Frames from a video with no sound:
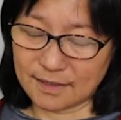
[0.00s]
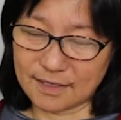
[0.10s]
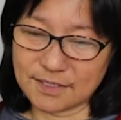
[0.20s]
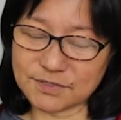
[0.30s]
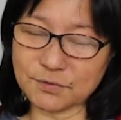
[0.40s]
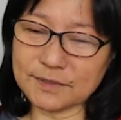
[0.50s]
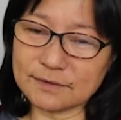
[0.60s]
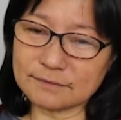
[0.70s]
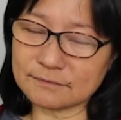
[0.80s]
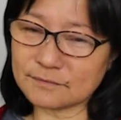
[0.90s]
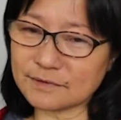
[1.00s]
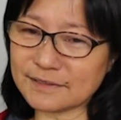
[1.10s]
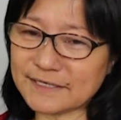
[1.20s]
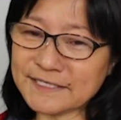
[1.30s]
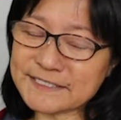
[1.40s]
So
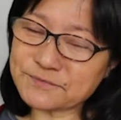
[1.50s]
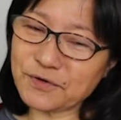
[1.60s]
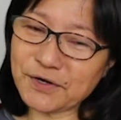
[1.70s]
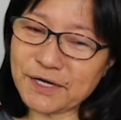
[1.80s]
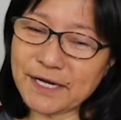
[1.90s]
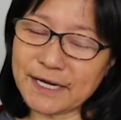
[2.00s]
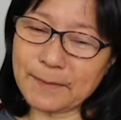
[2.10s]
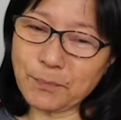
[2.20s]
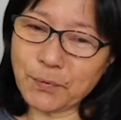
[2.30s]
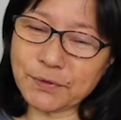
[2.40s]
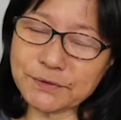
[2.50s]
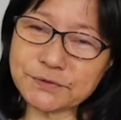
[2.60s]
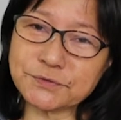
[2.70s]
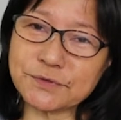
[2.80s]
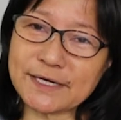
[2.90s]
it is very important
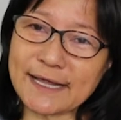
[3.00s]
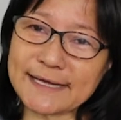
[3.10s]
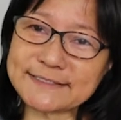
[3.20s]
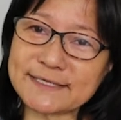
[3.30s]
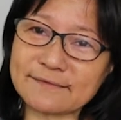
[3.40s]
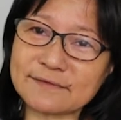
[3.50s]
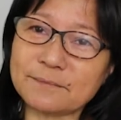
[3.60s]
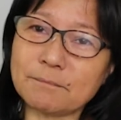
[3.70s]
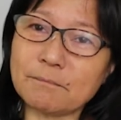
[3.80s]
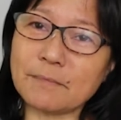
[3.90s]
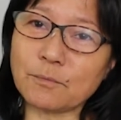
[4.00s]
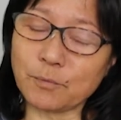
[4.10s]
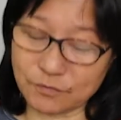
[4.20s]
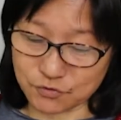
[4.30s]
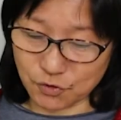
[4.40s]
to realize that the
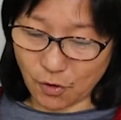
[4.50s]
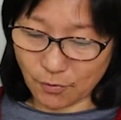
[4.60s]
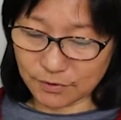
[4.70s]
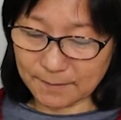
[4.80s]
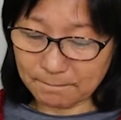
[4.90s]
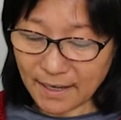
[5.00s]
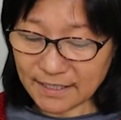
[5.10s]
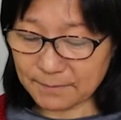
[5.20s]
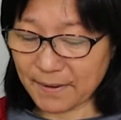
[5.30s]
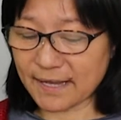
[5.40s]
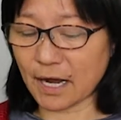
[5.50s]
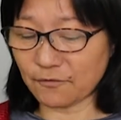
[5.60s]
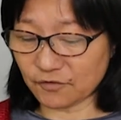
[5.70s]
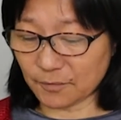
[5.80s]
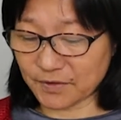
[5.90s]
withdrawal, the money paid
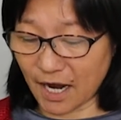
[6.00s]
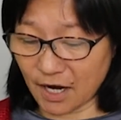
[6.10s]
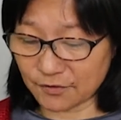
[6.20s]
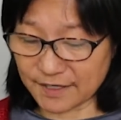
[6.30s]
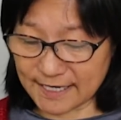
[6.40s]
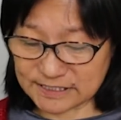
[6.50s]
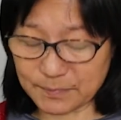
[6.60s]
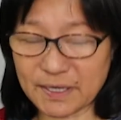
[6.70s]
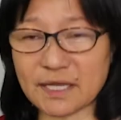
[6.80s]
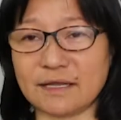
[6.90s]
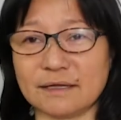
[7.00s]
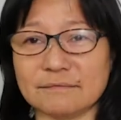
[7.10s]
out from the RDSP,